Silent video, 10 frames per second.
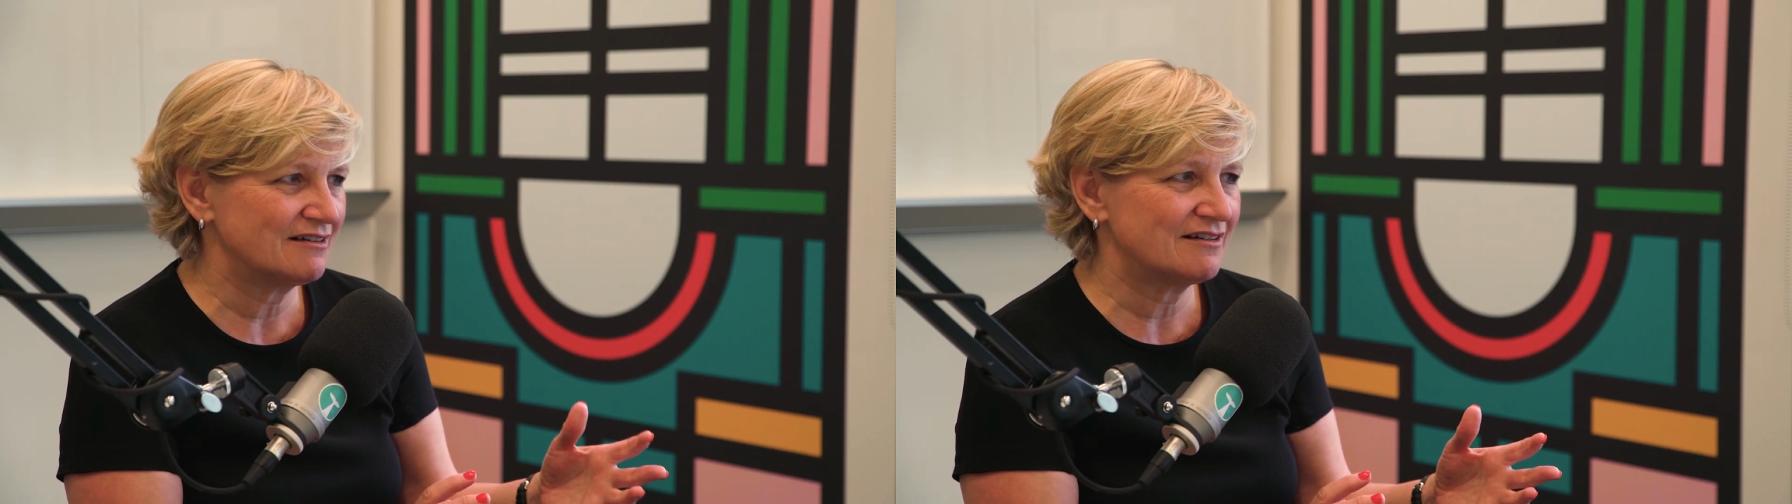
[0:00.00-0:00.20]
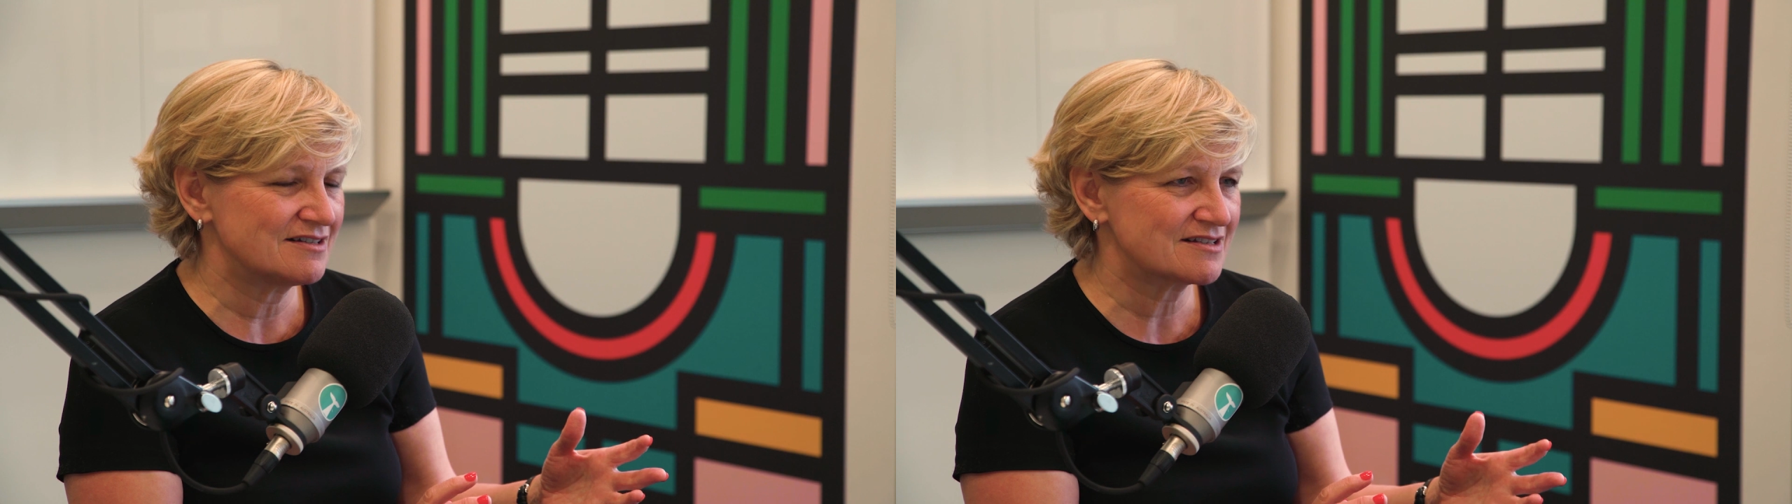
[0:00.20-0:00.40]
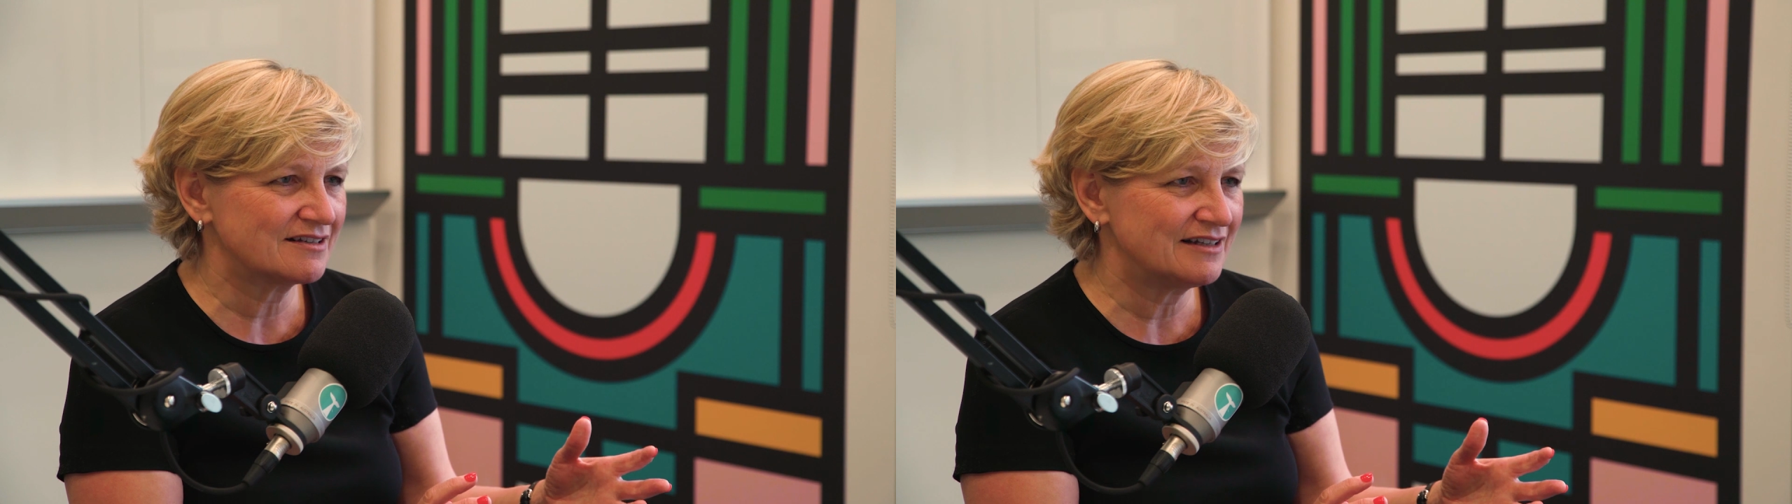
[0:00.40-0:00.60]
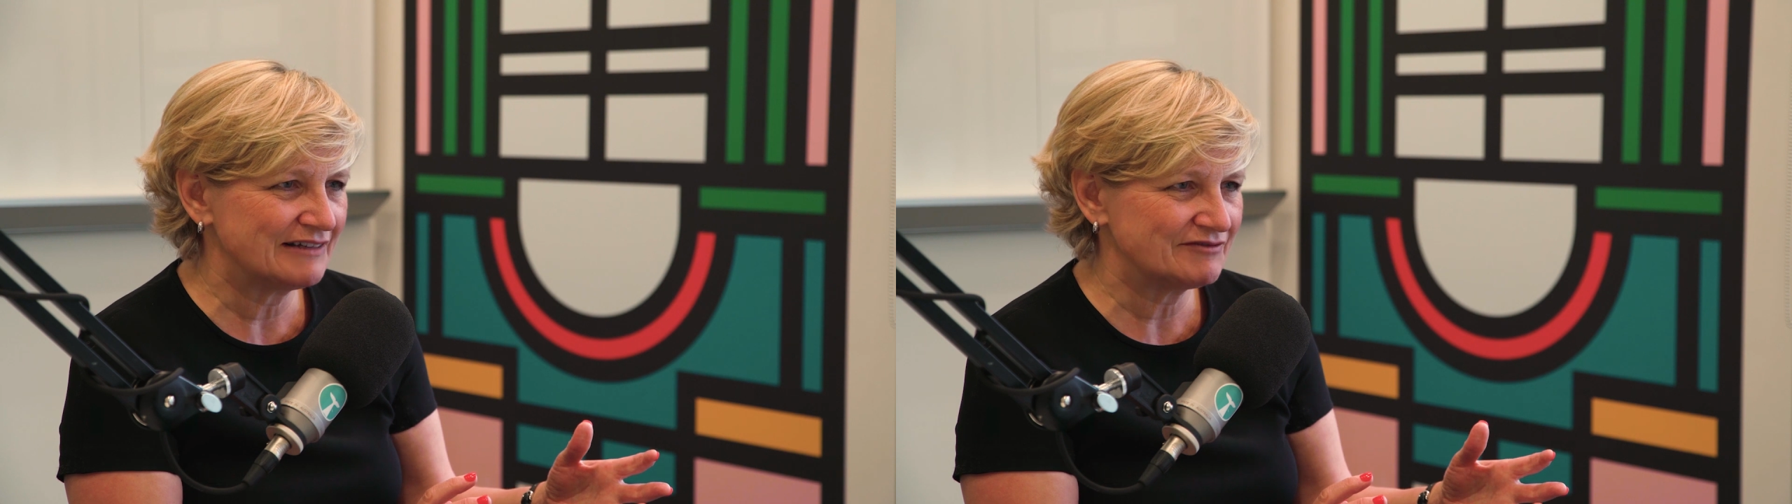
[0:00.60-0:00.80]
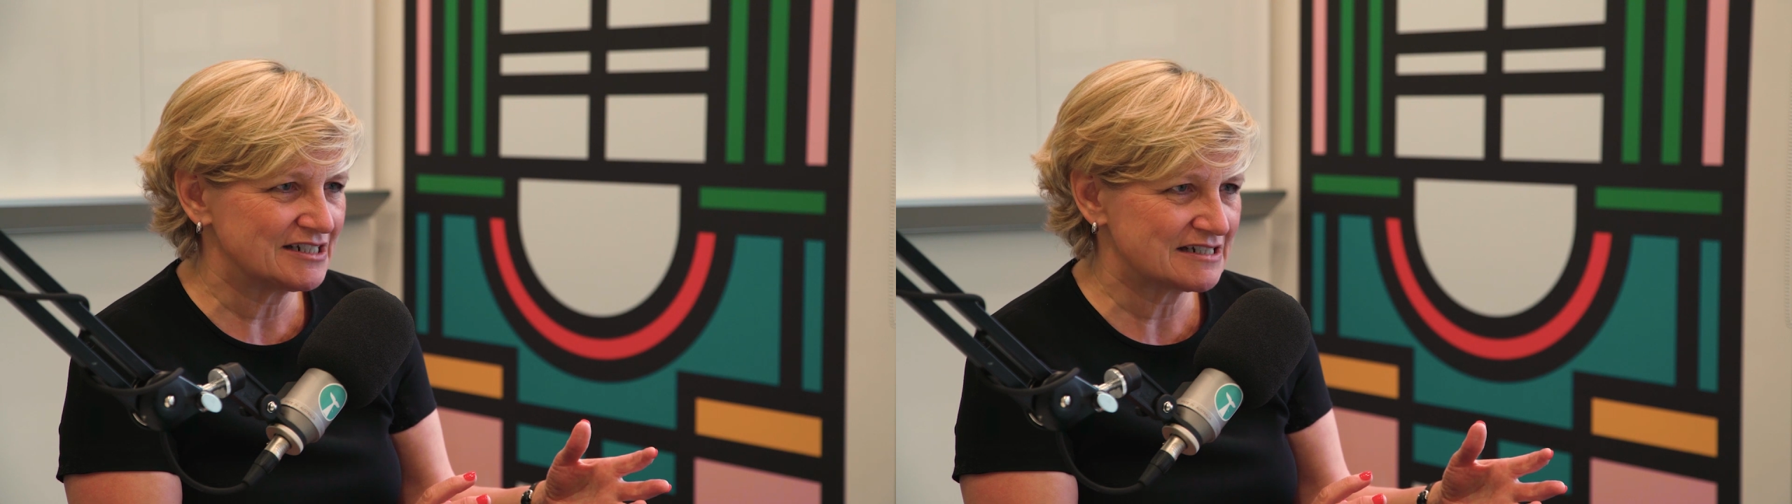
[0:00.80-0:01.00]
clients can level